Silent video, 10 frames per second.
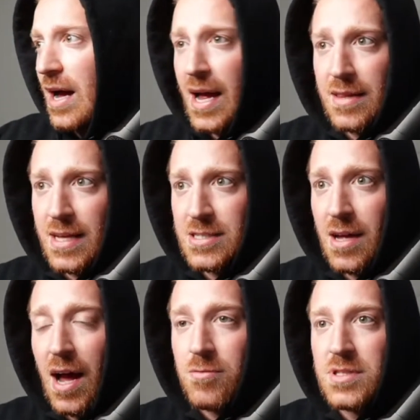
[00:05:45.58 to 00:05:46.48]
I that's
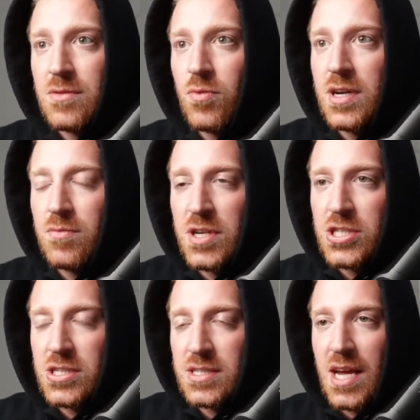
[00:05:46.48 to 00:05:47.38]
I was what did we
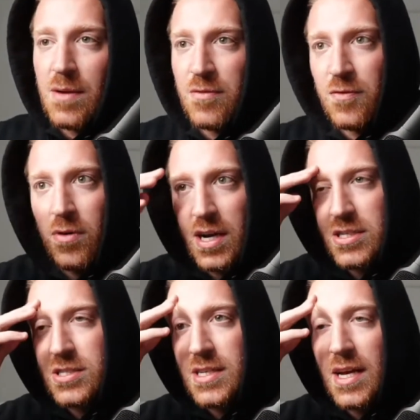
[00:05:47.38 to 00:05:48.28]
just say before? I
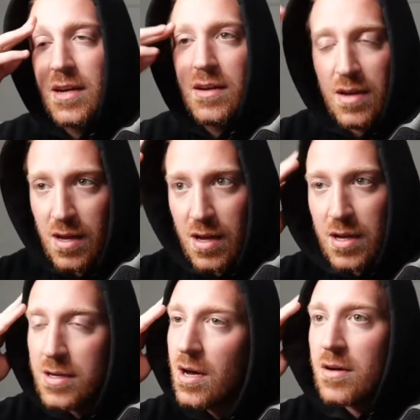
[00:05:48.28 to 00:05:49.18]
just said
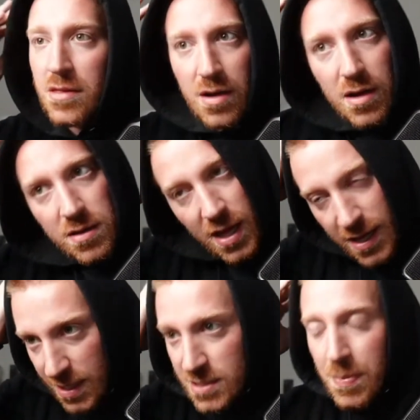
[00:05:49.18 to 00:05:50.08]
Young Thug
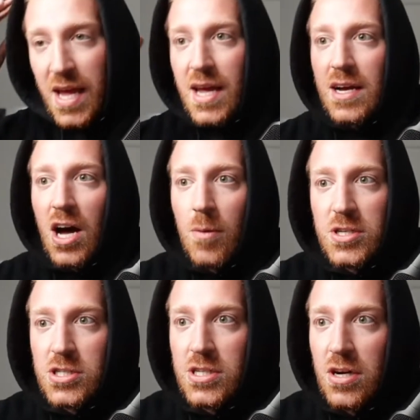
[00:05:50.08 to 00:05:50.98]
like he's paying
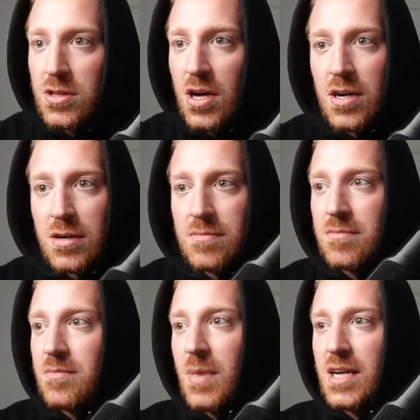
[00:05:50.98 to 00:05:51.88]
homage to Young Thug.
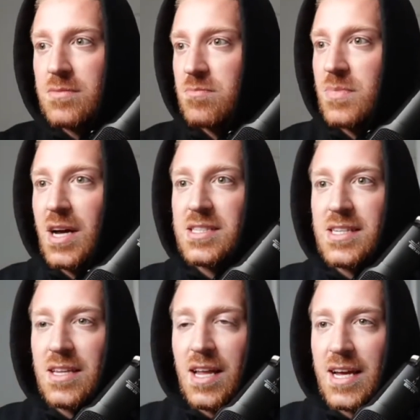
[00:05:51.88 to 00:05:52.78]
I I
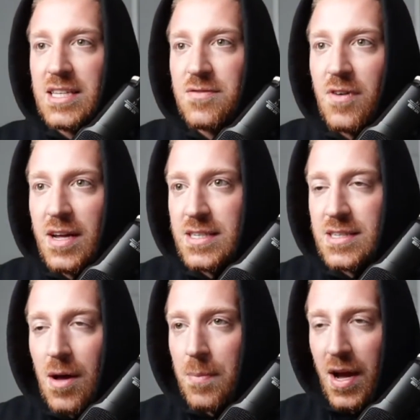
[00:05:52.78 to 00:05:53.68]
said like it's fun it's
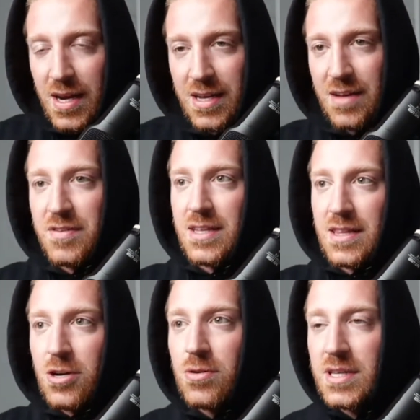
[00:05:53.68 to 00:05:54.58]
not biting if he
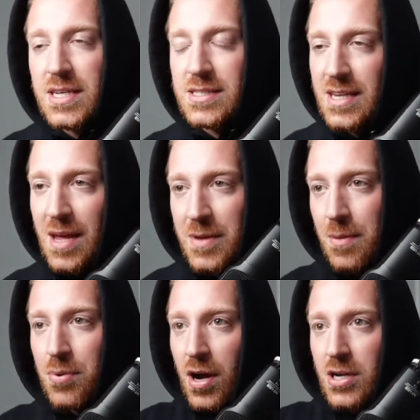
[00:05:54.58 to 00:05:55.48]
literally is naming
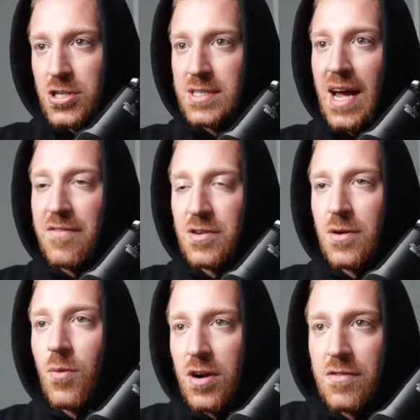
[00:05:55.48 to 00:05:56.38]
a project
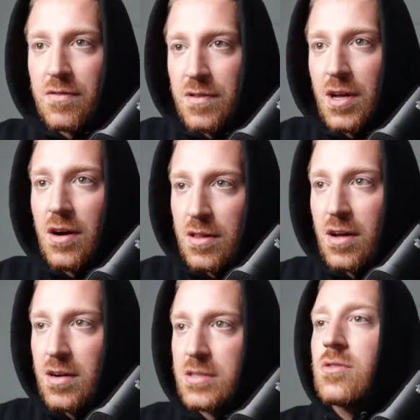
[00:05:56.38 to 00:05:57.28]
after one of Young
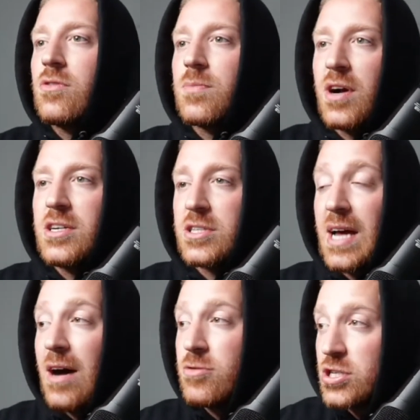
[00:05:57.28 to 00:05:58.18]
Thug's old projects.
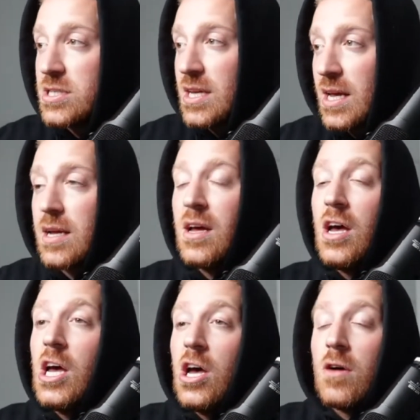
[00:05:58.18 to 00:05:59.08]
I was just saying
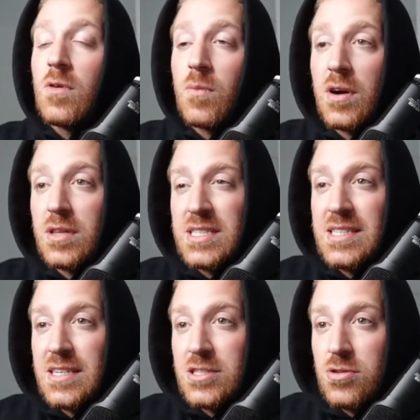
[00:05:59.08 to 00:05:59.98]
when we were
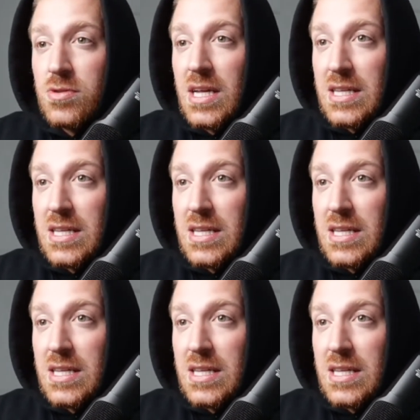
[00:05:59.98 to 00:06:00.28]
listening to the